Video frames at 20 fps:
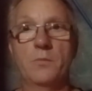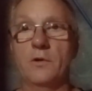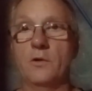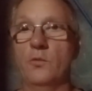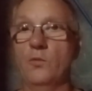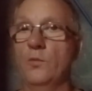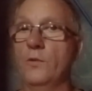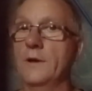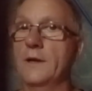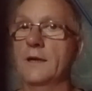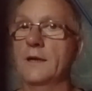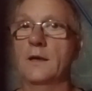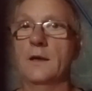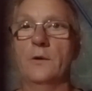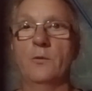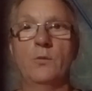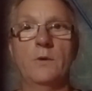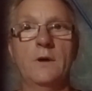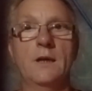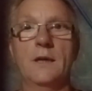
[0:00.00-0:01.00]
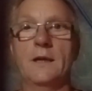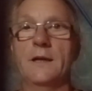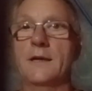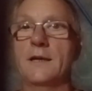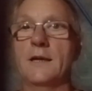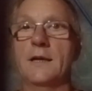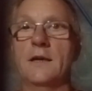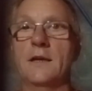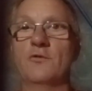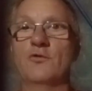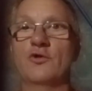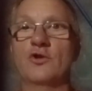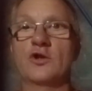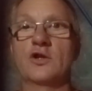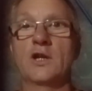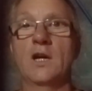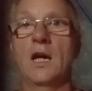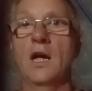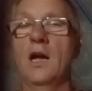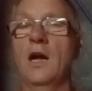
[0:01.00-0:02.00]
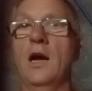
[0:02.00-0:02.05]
but really, really dangerous.